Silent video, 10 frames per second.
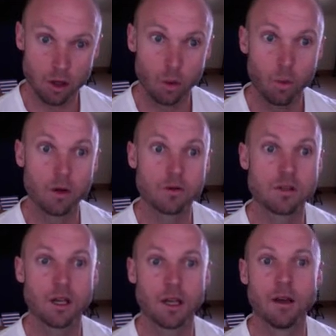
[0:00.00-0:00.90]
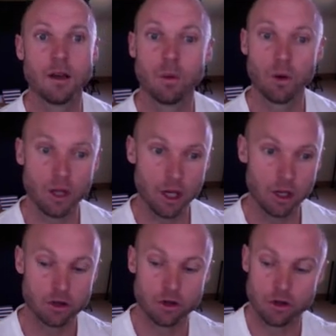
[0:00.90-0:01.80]
you will see when you
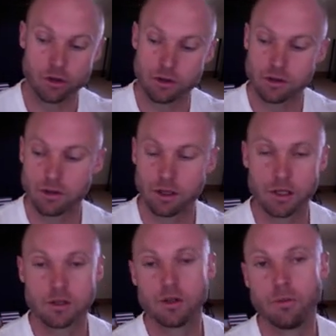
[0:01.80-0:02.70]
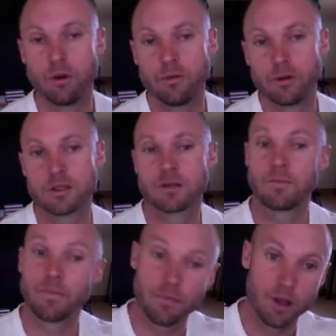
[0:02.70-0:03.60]
introduce these new movements,
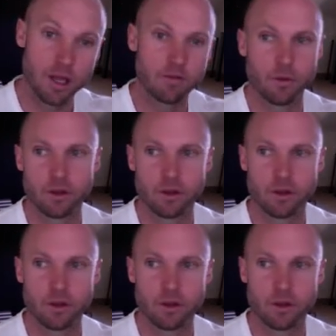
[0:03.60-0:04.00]
even with